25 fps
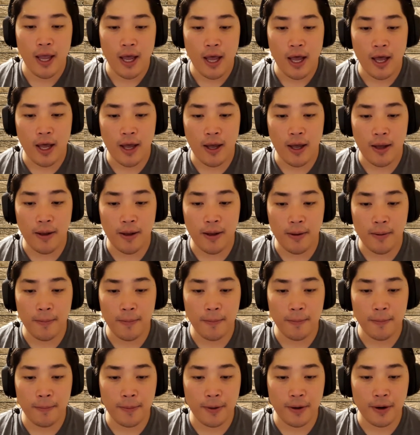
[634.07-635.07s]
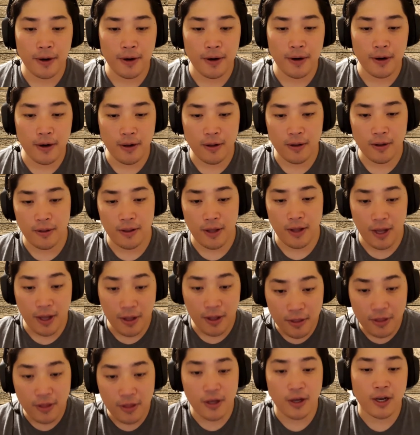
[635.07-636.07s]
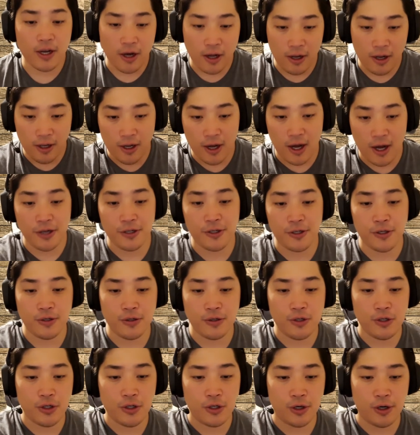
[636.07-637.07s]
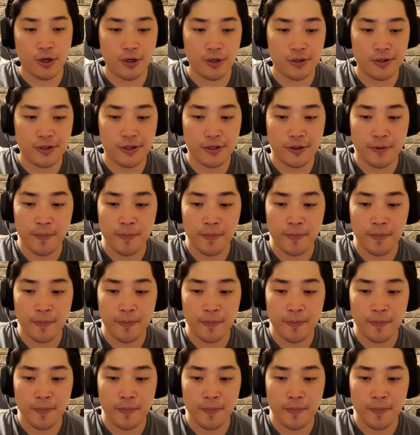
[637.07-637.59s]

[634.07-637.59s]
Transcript: uh, but in the Colossian church.